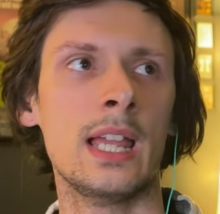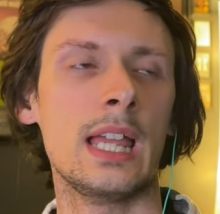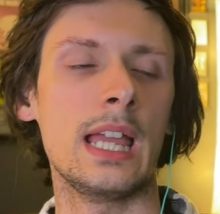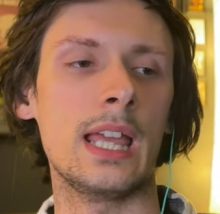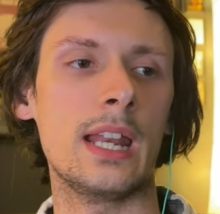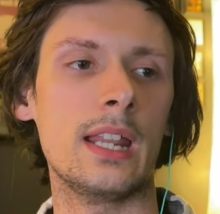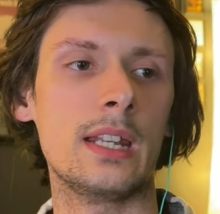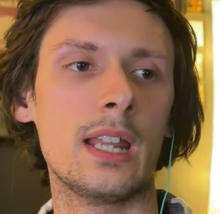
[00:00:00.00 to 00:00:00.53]
in
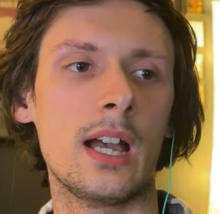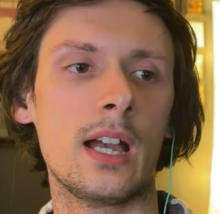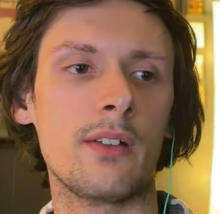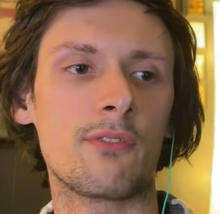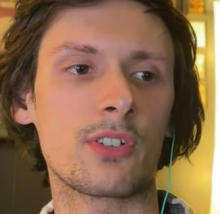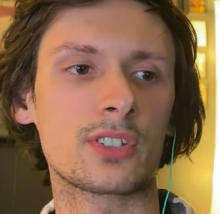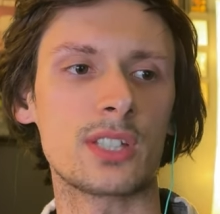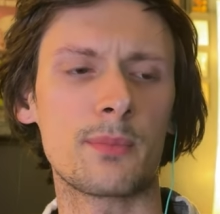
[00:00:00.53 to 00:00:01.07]
it
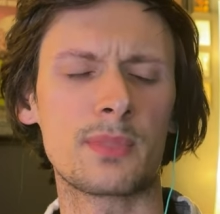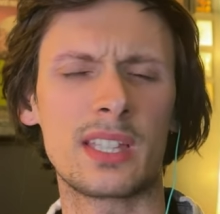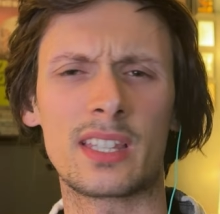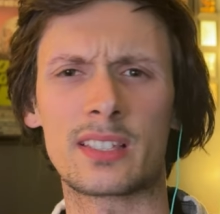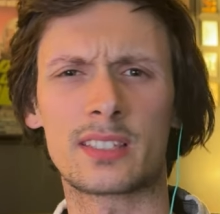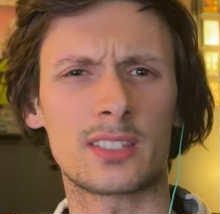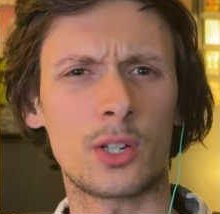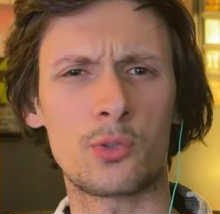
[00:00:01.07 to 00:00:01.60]
for something
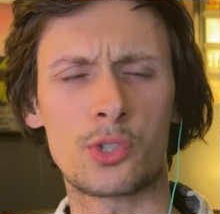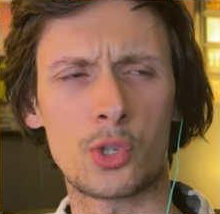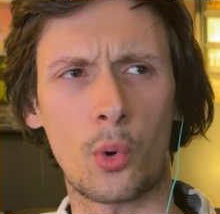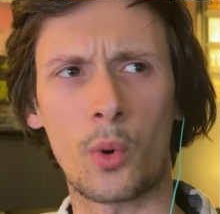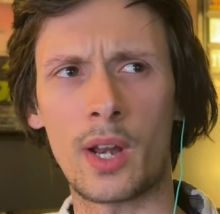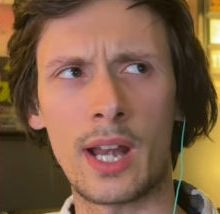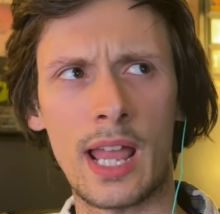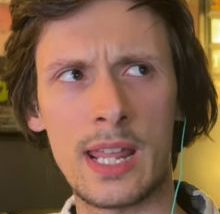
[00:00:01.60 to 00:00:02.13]
that's so short
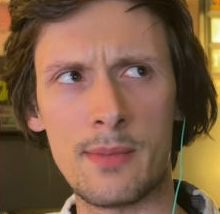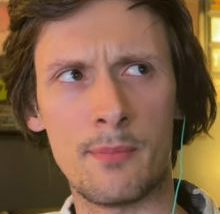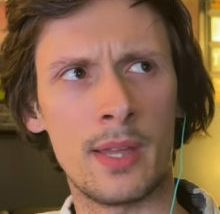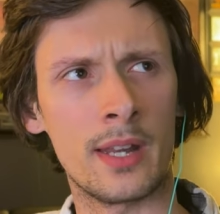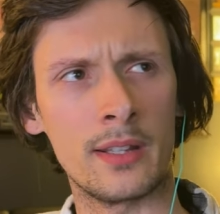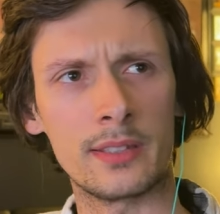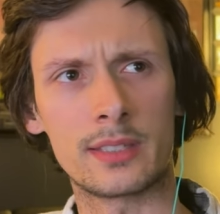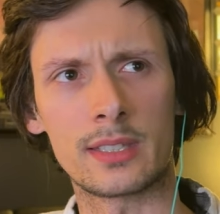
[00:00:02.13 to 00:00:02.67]
at 8
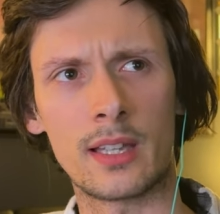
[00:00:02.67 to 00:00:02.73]
minutes.